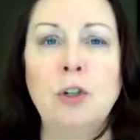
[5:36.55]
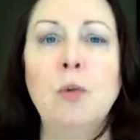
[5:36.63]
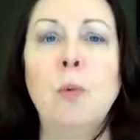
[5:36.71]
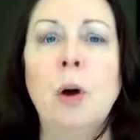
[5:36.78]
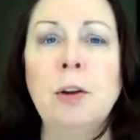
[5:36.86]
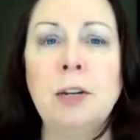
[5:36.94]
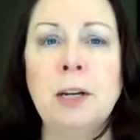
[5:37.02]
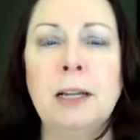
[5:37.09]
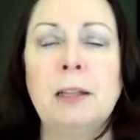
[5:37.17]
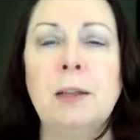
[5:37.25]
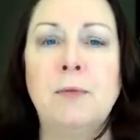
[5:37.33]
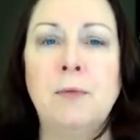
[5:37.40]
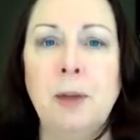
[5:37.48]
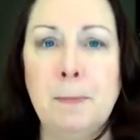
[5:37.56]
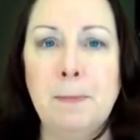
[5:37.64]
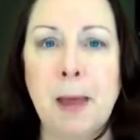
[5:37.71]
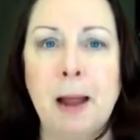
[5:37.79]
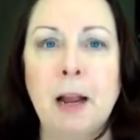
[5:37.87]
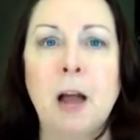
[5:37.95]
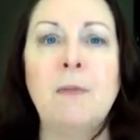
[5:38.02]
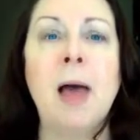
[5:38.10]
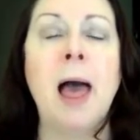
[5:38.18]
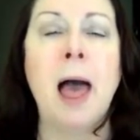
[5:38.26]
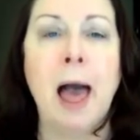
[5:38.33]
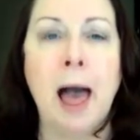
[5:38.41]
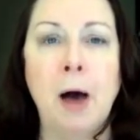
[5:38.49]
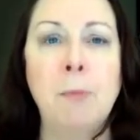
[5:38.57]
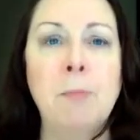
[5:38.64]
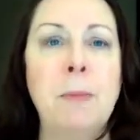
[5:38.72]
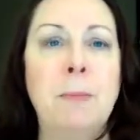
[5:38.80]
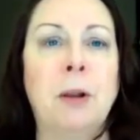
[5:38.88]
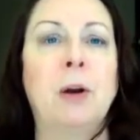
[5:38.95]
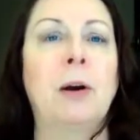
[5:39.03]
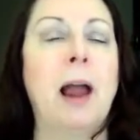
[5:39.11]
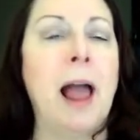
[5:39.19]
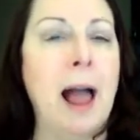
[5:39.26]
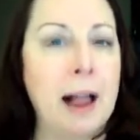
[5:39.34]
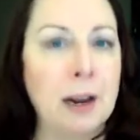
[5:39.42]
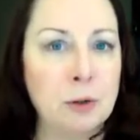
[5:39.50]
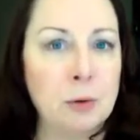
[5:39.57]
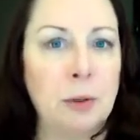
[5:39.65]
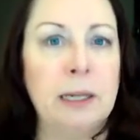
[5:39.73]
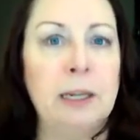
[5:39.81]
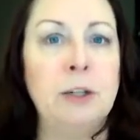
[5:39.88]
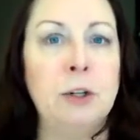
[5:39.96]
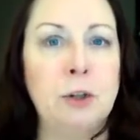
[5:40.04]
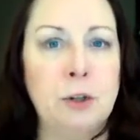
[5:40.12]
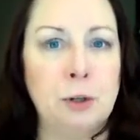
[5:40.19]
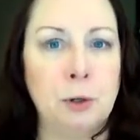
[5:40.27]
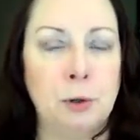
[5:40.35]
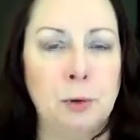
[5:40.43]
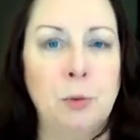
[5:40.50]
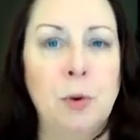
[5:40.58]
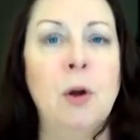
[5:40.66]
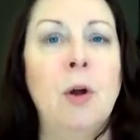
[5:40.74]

You want to get the feedback of how people are actually to do,